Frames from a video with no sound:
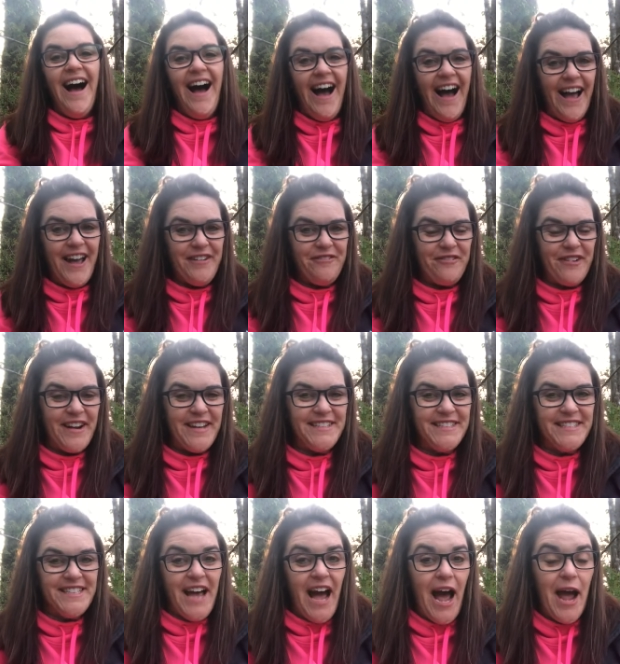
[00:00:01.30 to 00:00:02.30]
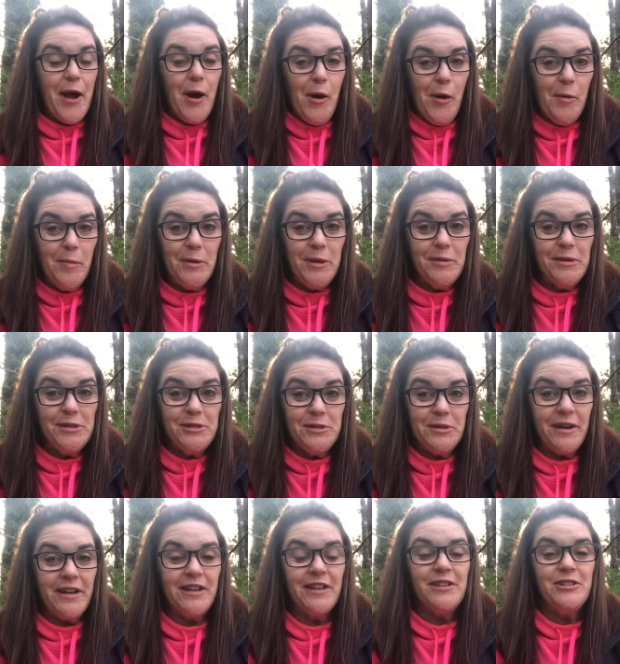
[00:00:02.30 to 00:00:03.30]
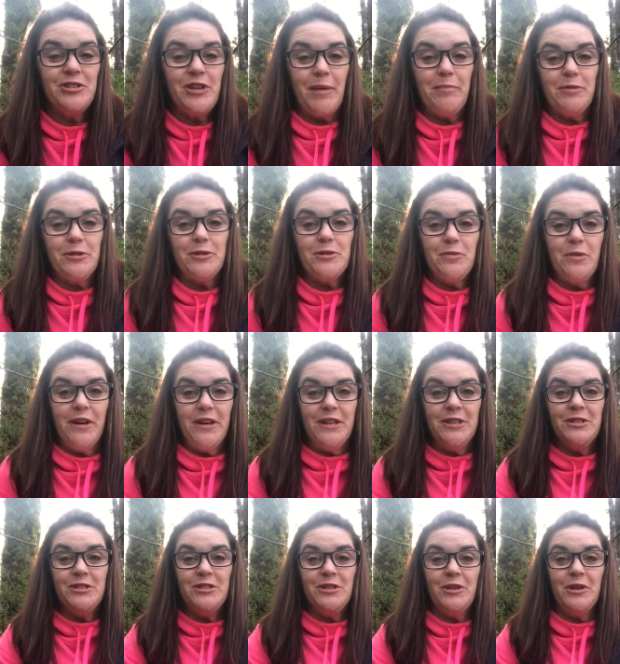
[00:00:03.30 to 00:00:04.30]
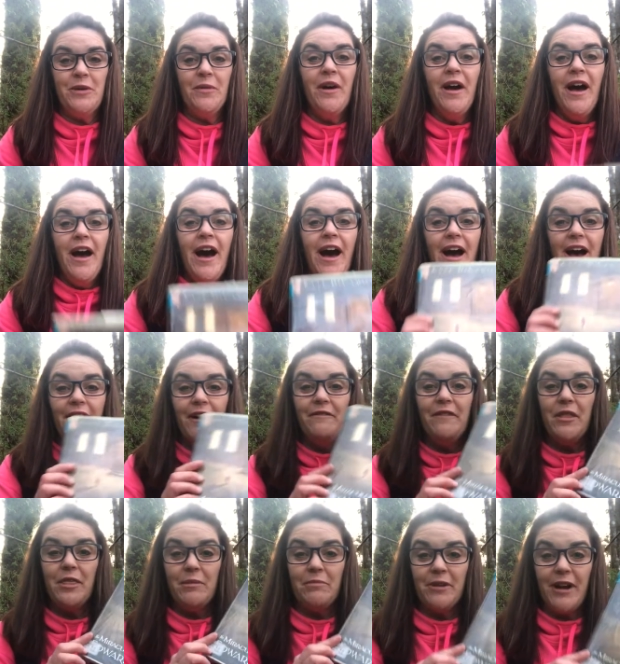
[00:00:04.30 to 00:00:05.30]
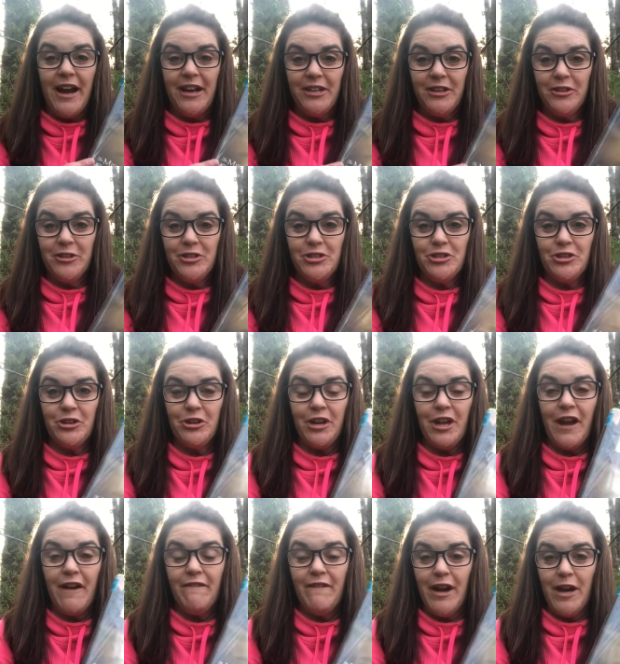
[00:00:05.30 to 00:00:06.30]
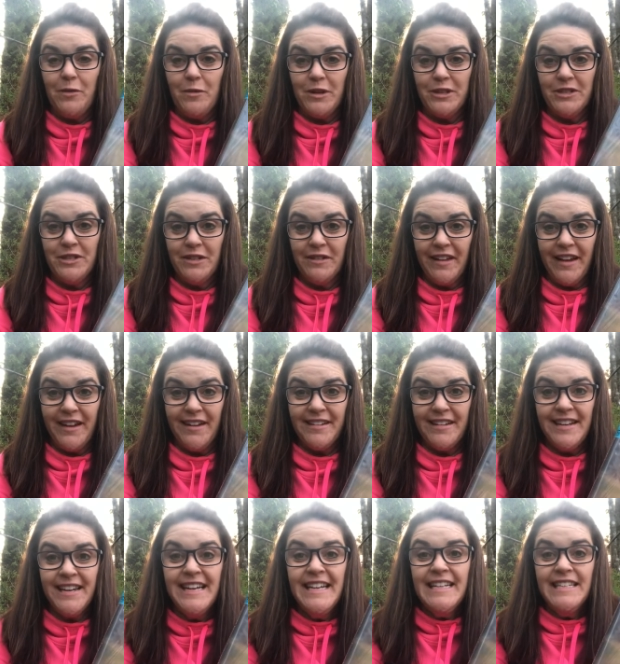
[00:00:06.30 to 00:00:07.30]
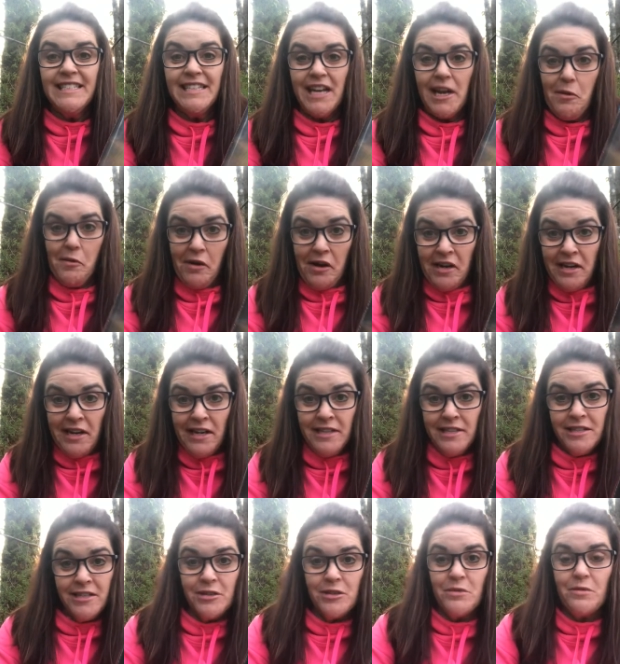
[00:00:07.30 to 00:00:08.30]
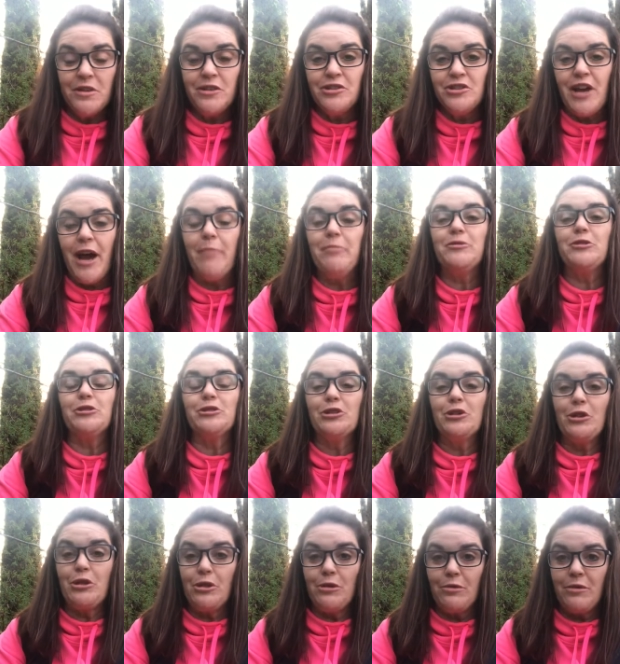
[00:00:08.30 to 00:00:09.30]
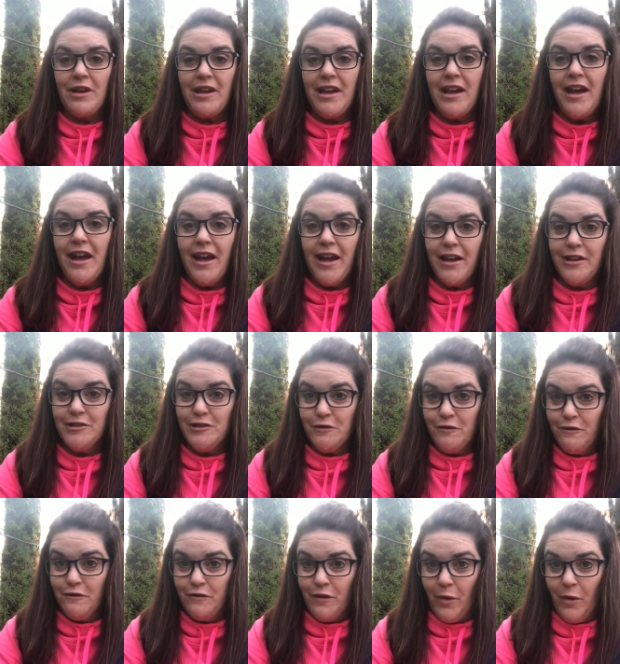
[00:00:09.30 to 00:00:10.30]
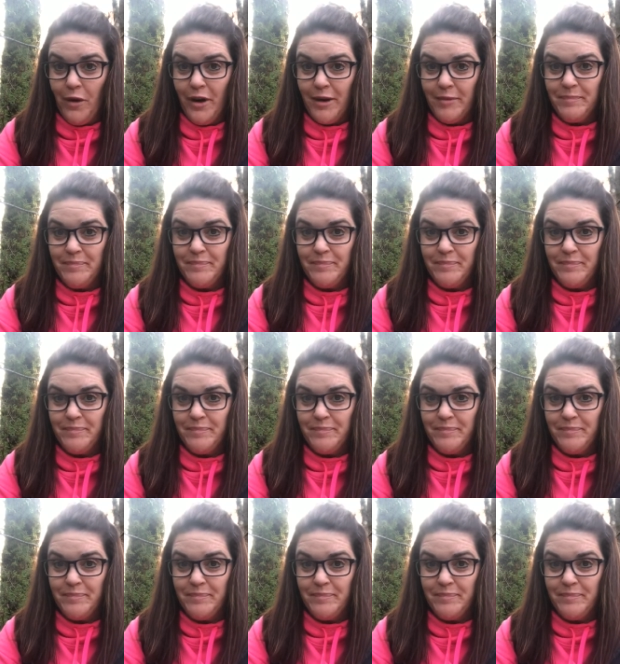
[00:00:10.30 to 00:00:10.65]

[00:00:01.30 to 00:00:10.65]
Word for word: Hi friends, I hope you enjoyed chapters one and two of The Miraculous Journey of Edward Tulane. Tonight we're gonna continue with chapters three and four.